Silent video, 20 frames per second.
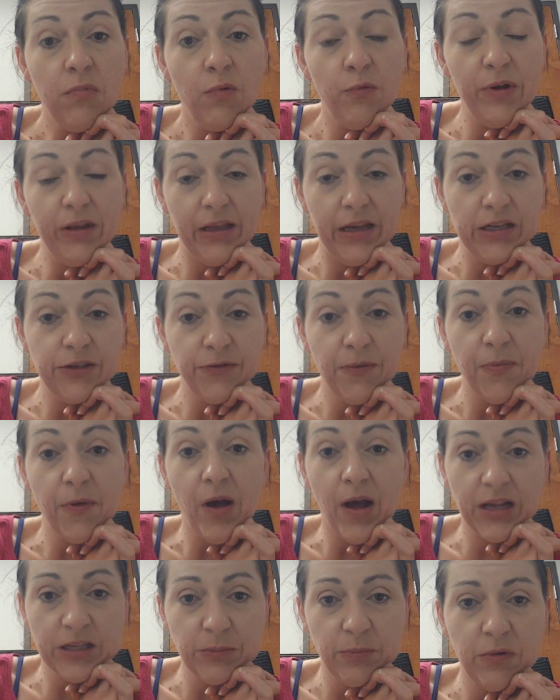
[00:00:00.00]
release from
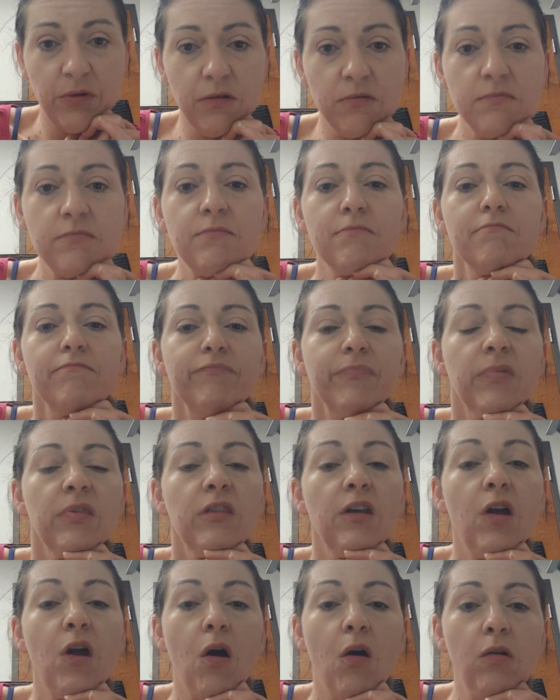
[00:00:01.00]
the hospital.
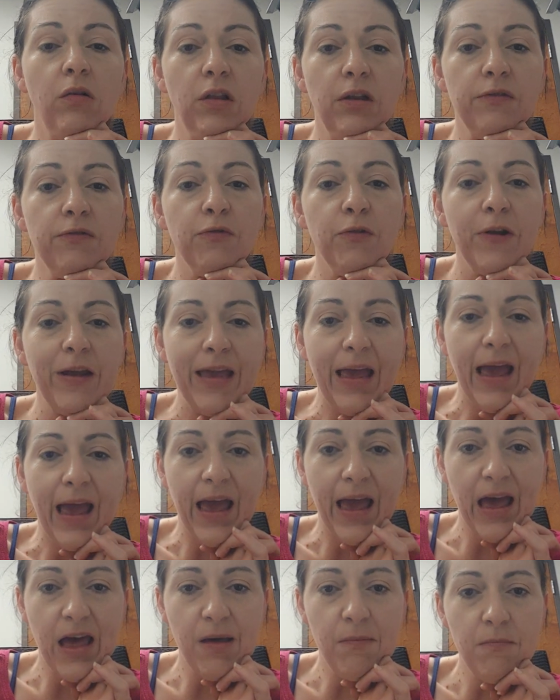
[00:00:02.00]
The goal of
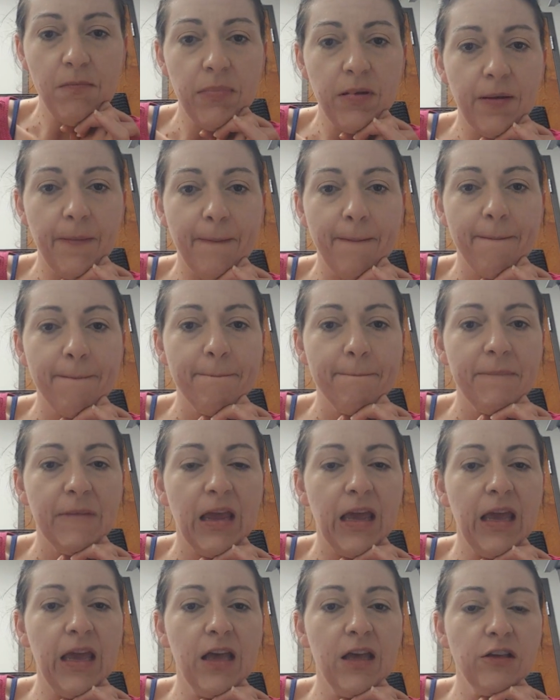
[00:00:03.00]
rehab
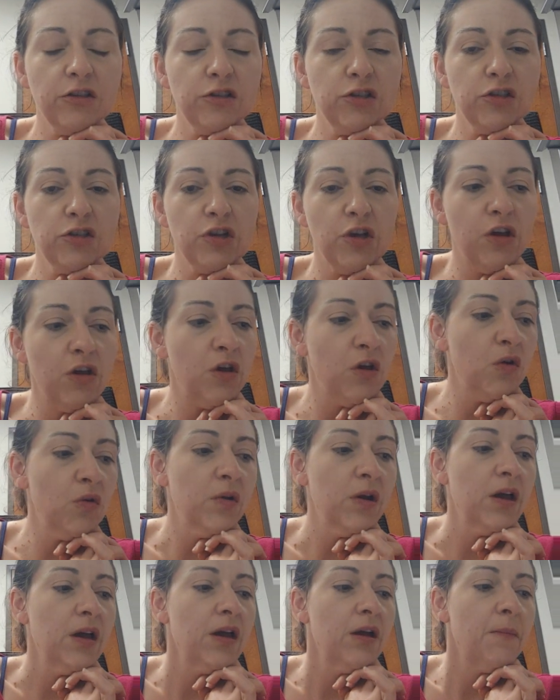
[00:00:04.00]
is
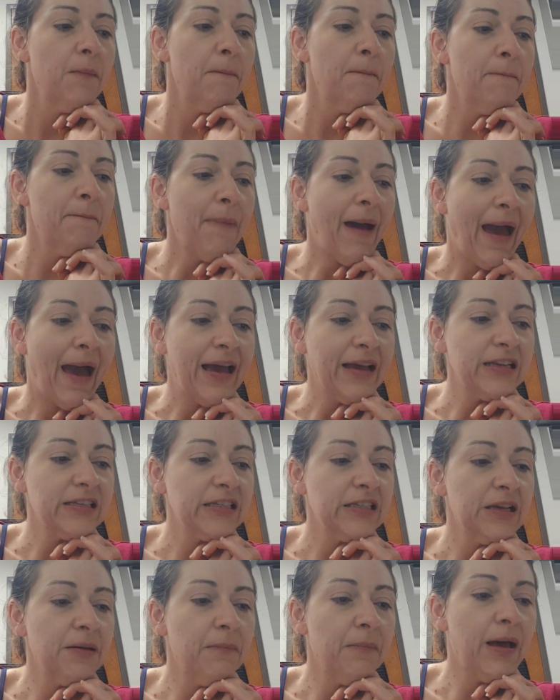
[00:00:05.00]
to
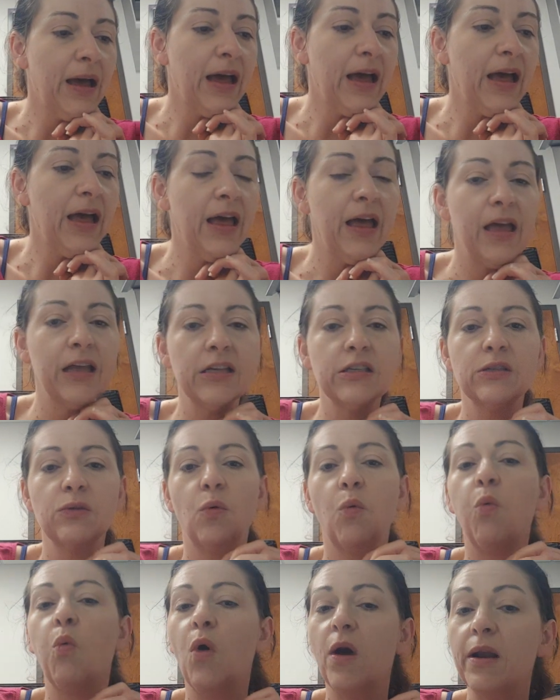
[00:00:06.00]
maximize
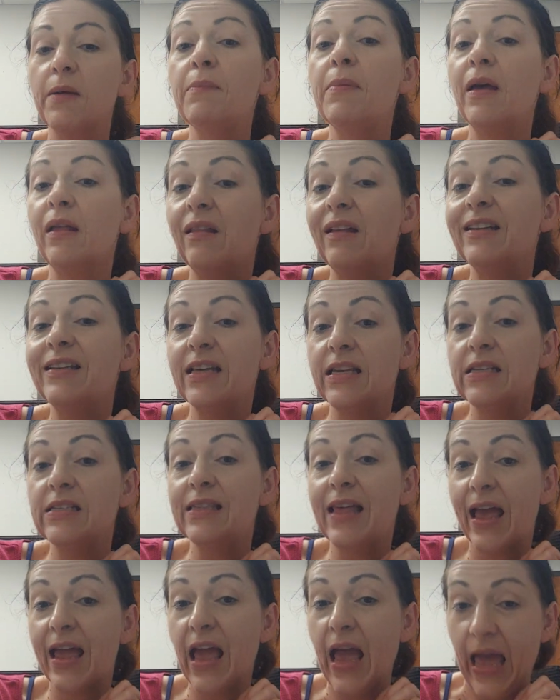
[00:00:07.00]
what
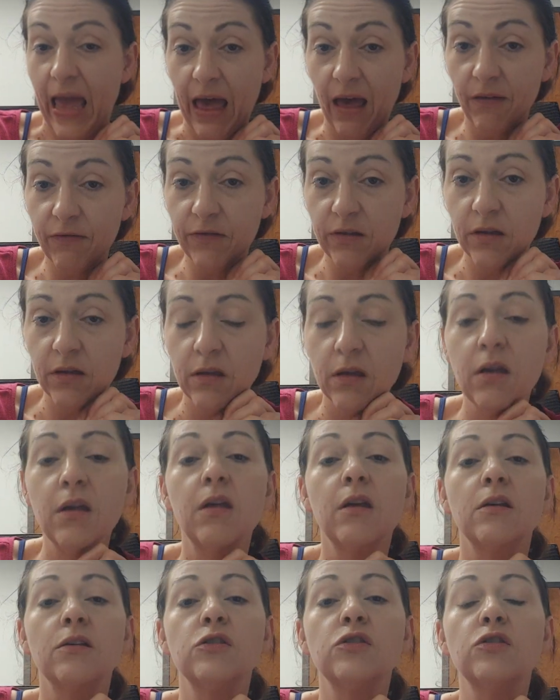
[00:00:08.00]
abilities they have.
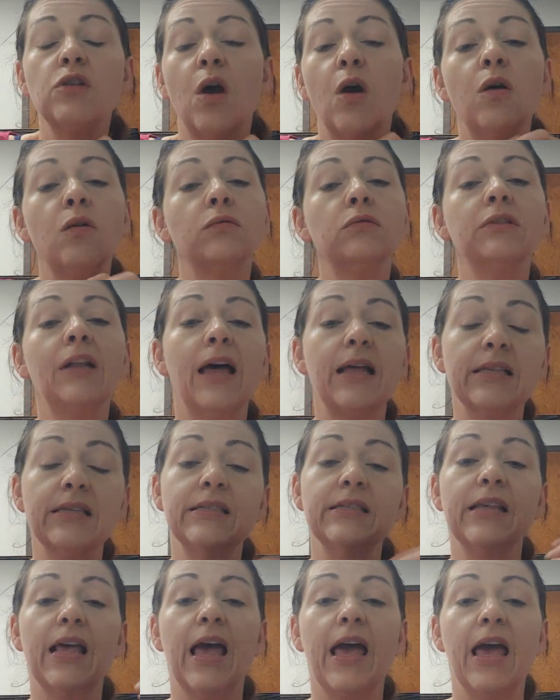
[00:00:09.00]
So
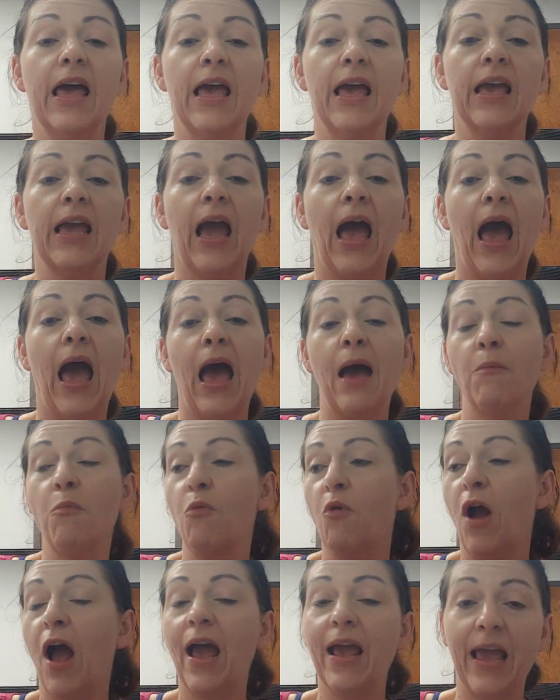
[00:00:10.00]
let's say
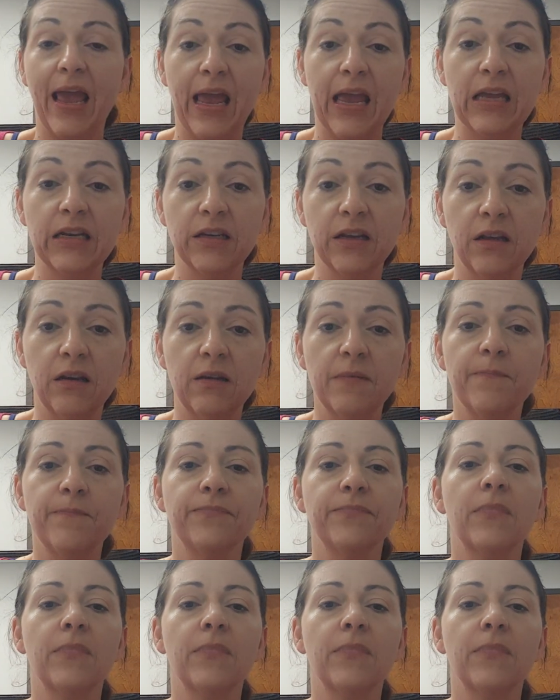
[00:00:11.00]
I'm right-handed